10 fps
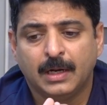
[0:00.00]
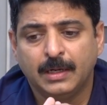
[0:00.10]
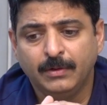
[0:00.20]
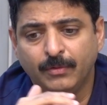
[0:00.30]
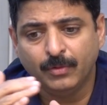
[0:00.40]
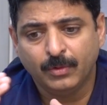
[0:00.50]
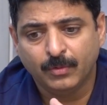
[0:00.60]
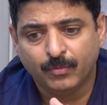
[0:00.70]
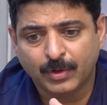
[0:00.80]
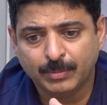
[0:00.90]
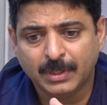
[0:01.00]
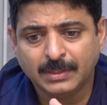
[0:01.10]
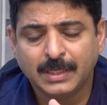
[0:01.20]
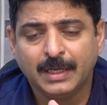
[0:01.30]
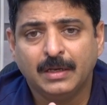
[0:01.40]
and from
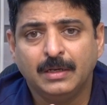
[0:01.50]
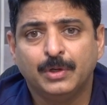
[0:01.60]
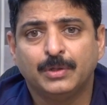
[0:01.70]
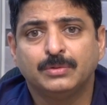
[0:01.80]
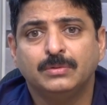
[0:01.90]
that cycle you have